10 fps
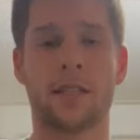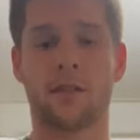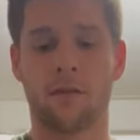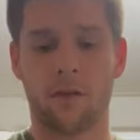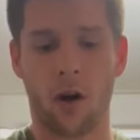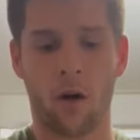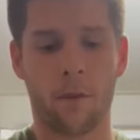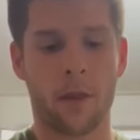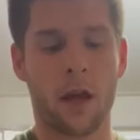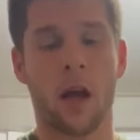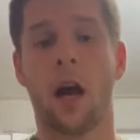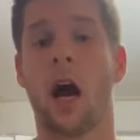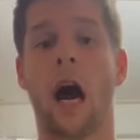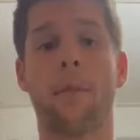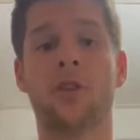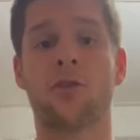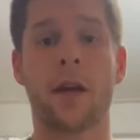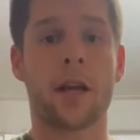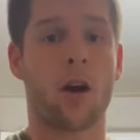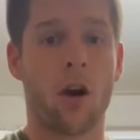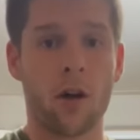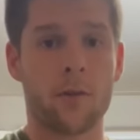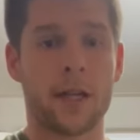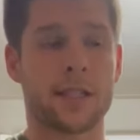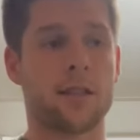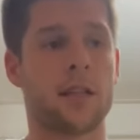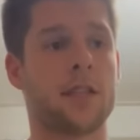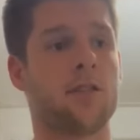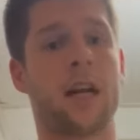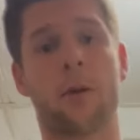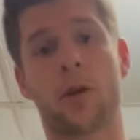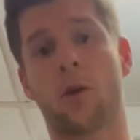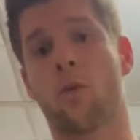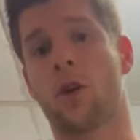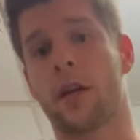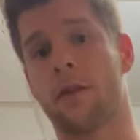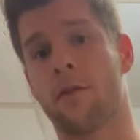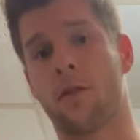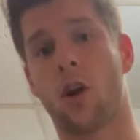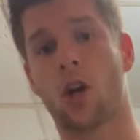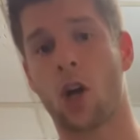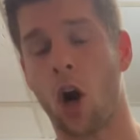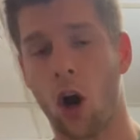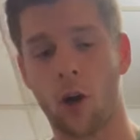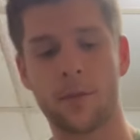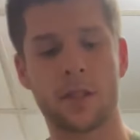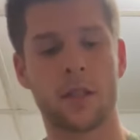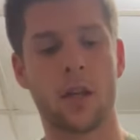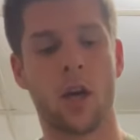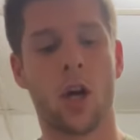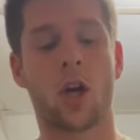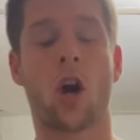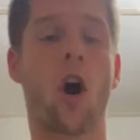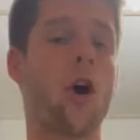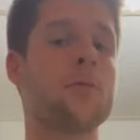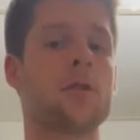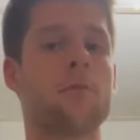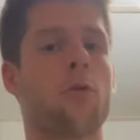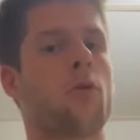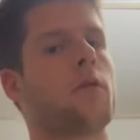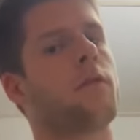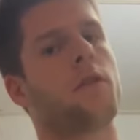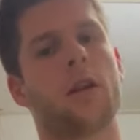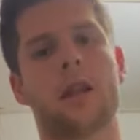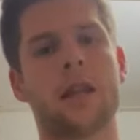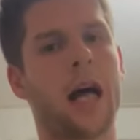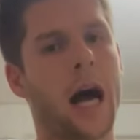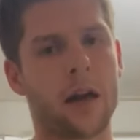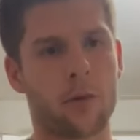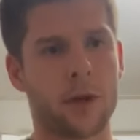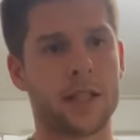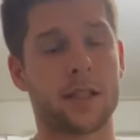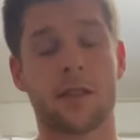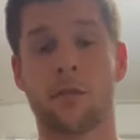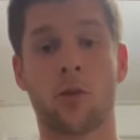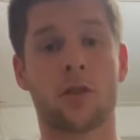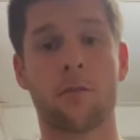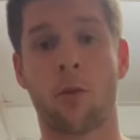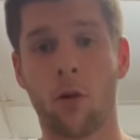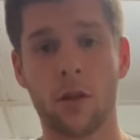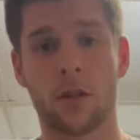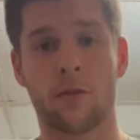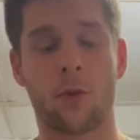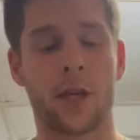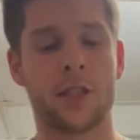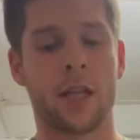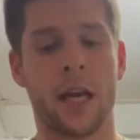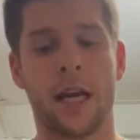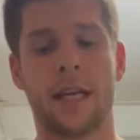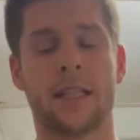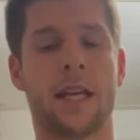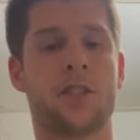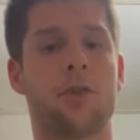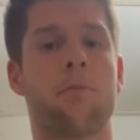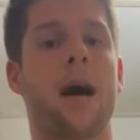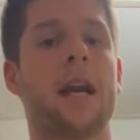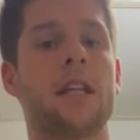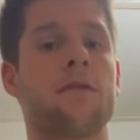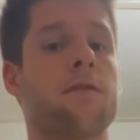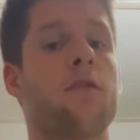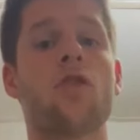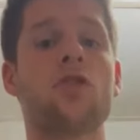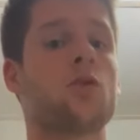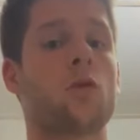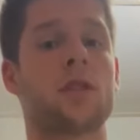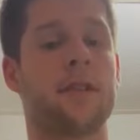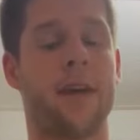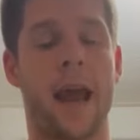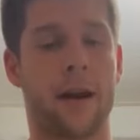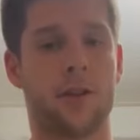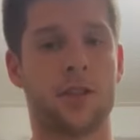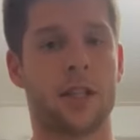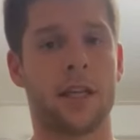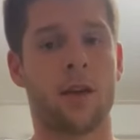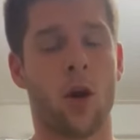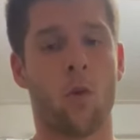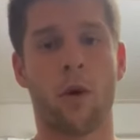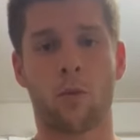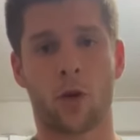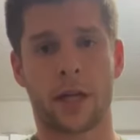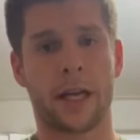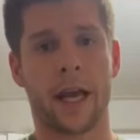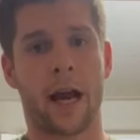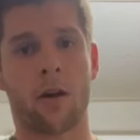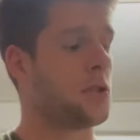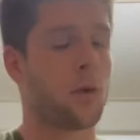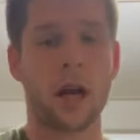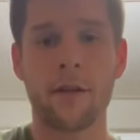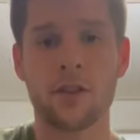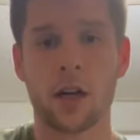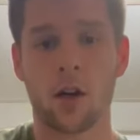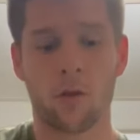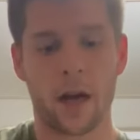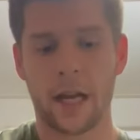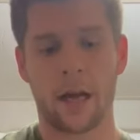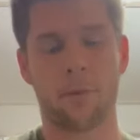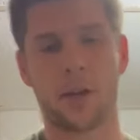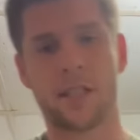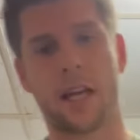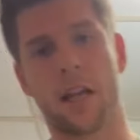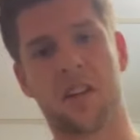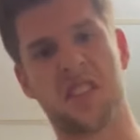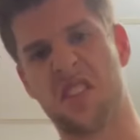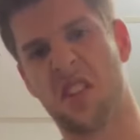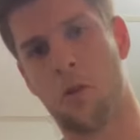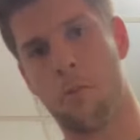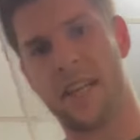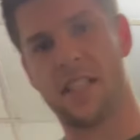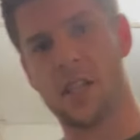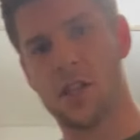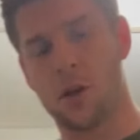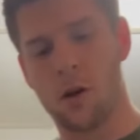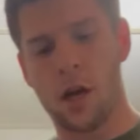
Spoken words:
to fall. I've been training hard recently, so now we're gonna work in for our carbs. Carbs are important for a lot of reasons, the most important of which is that it's your body's first source of energy when working out. So what I've done already, I put it together because it's a little messy to do,